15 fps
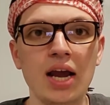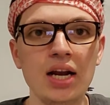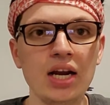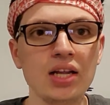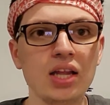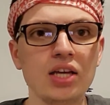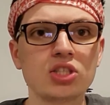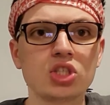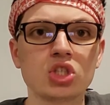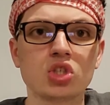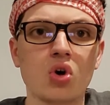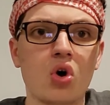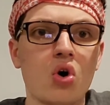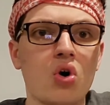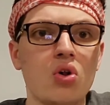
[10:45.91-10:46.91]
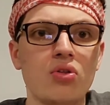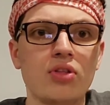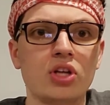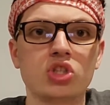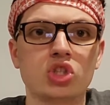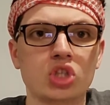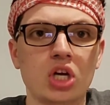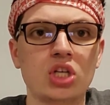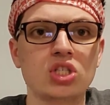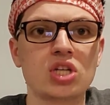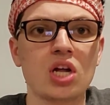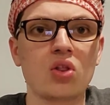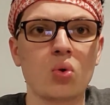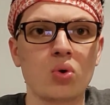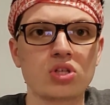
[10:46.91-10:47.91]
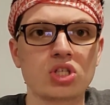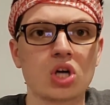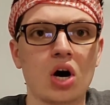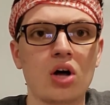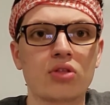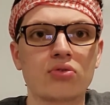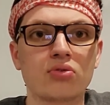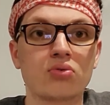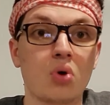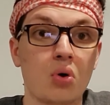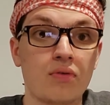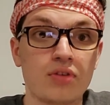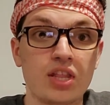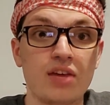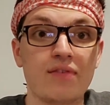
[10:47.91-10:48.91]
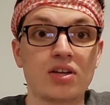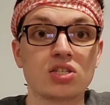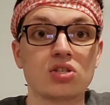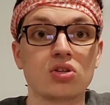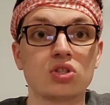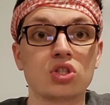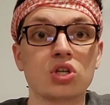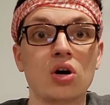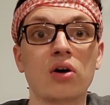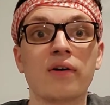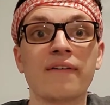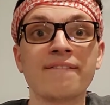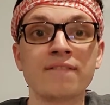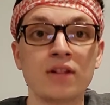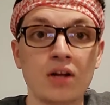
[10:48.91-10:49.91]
And I like just all the change that Lloyd's gone through over the events of the show